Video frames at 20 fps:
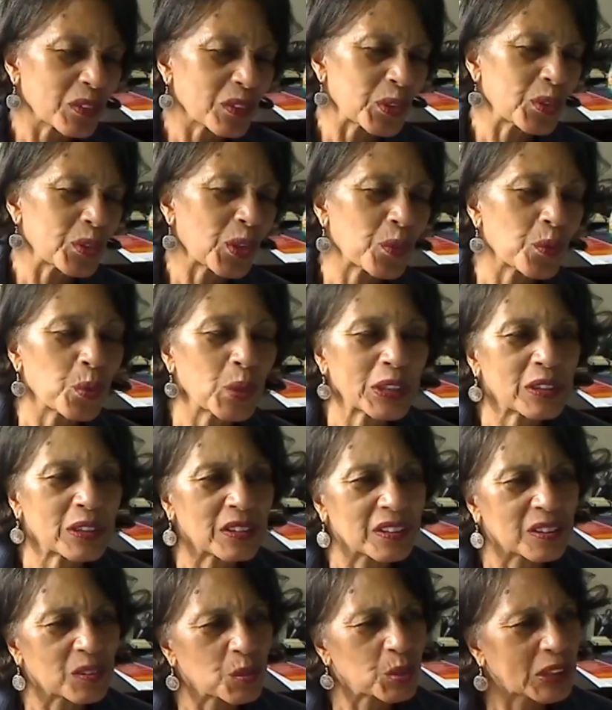what
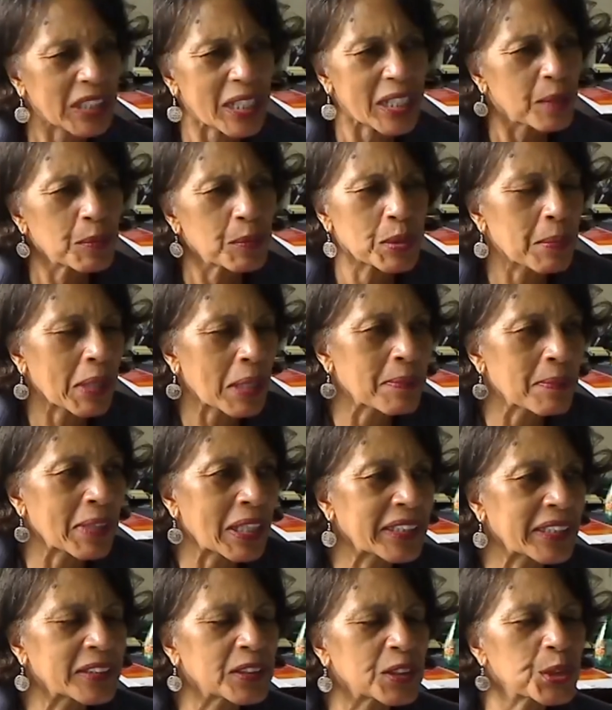came to my
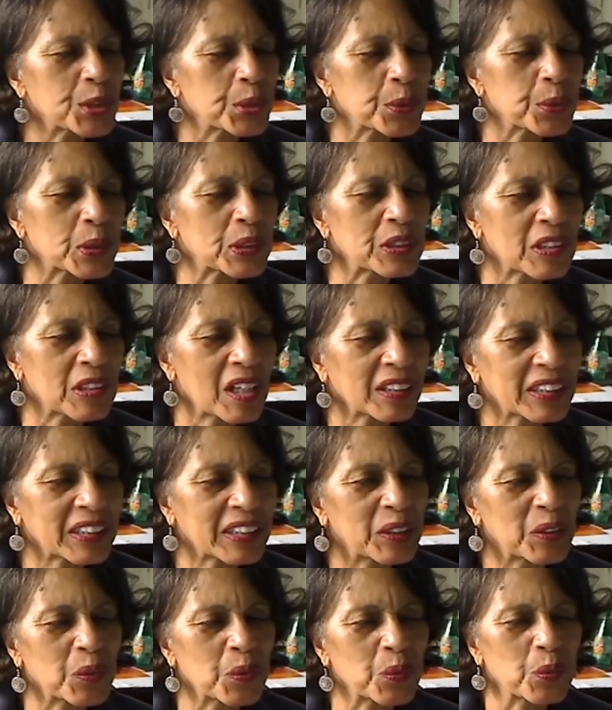mind as you were
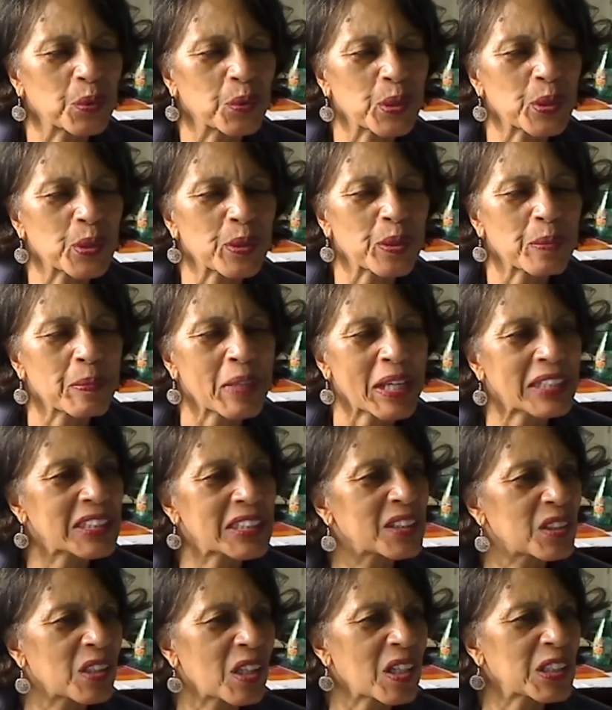talking were the
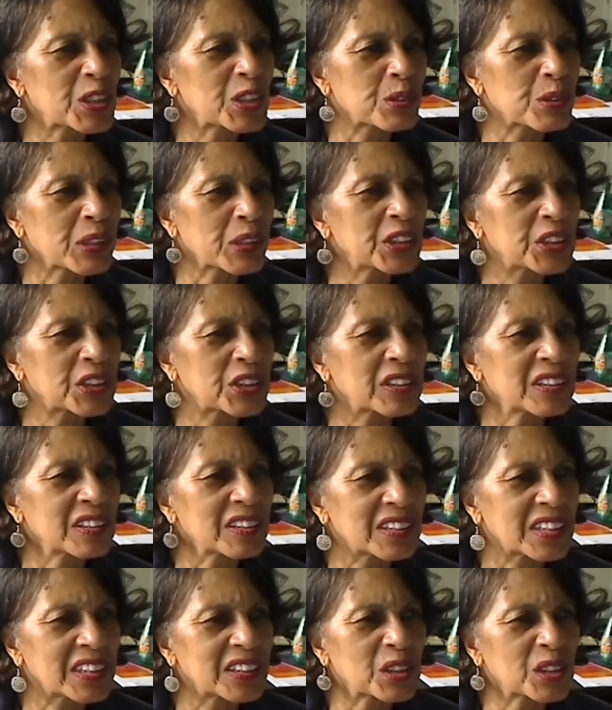mass
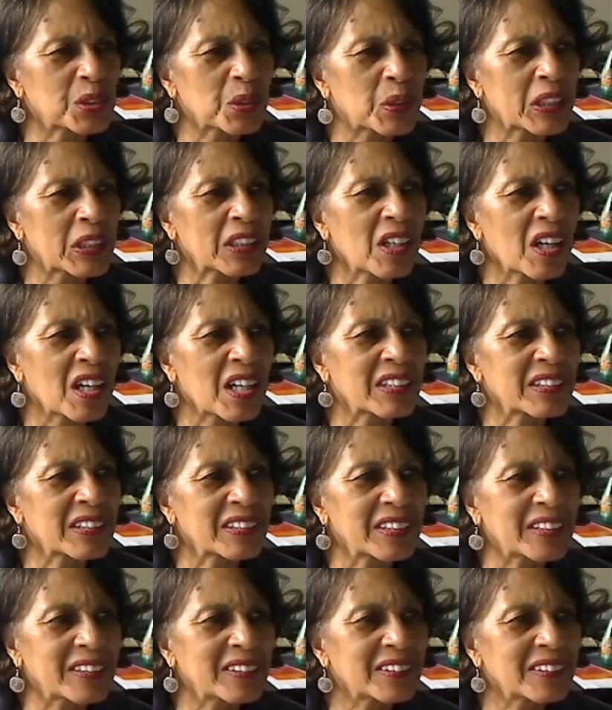incarceration that's going on,
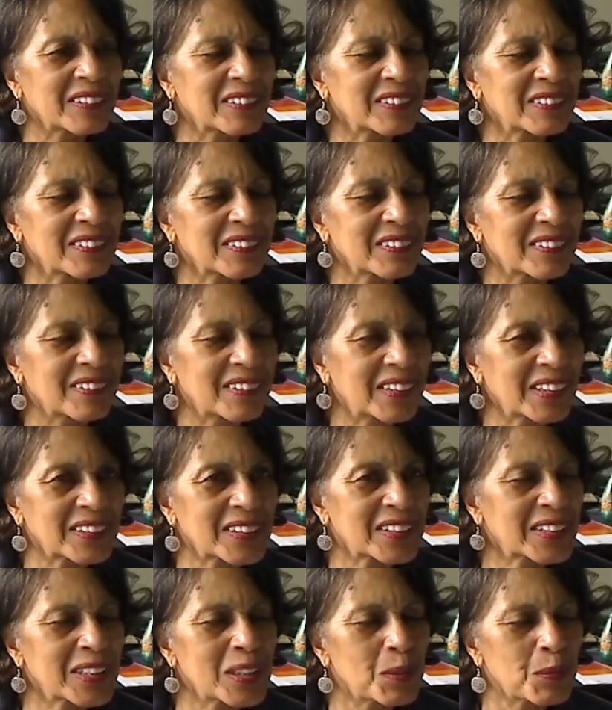and
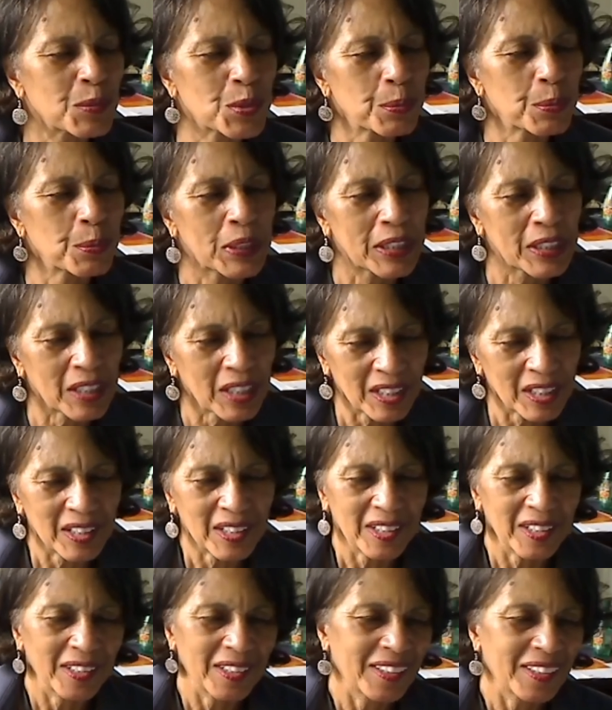that seems to be
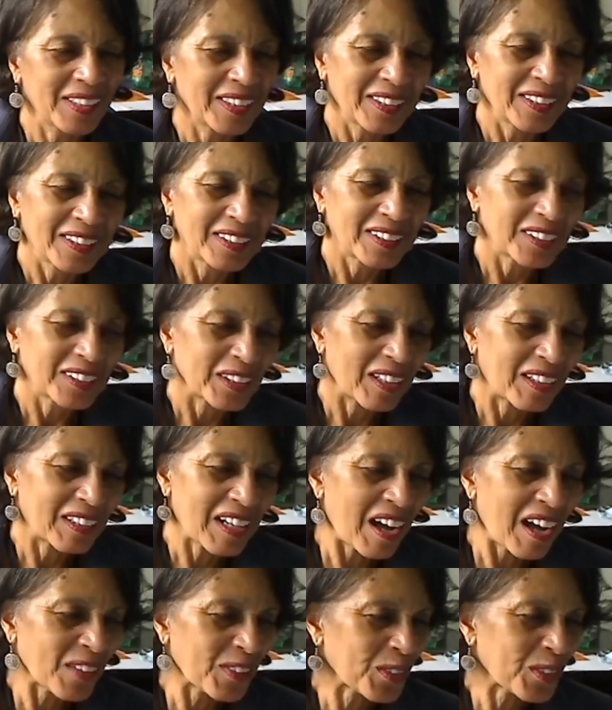
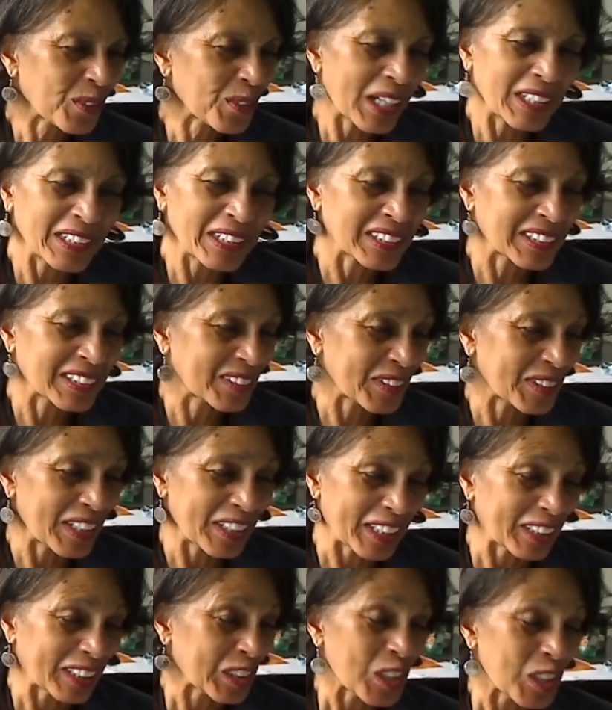authorized
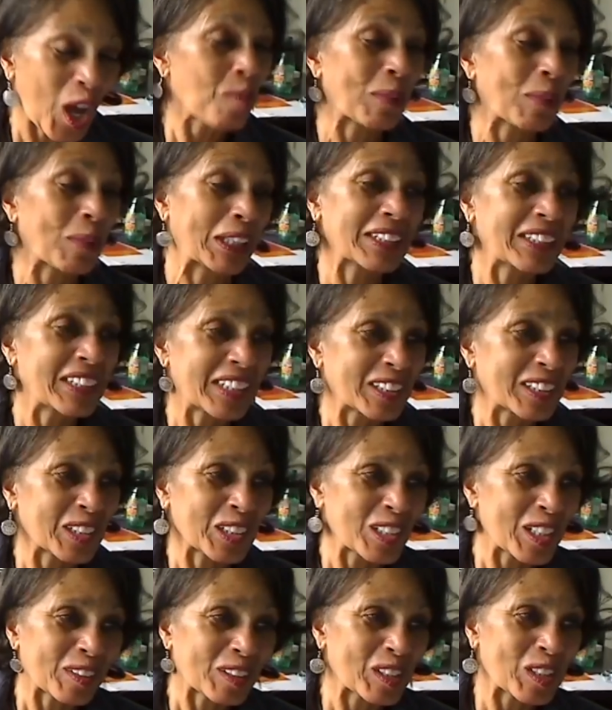economically as
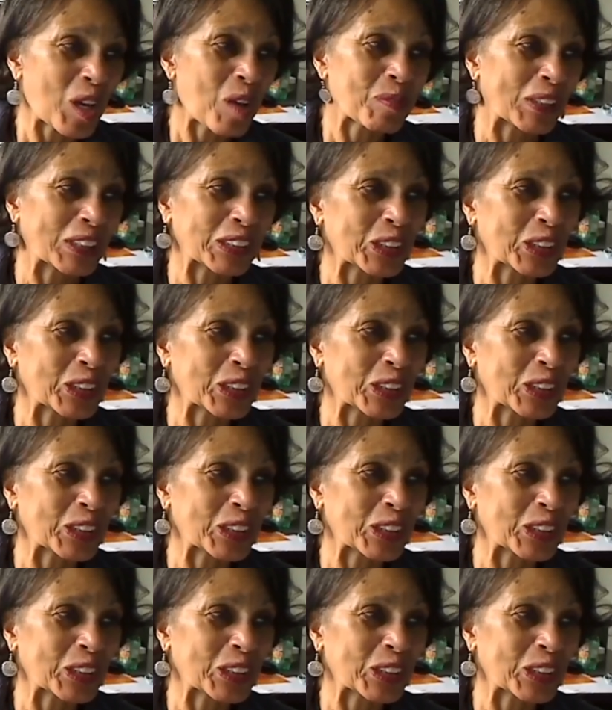an economic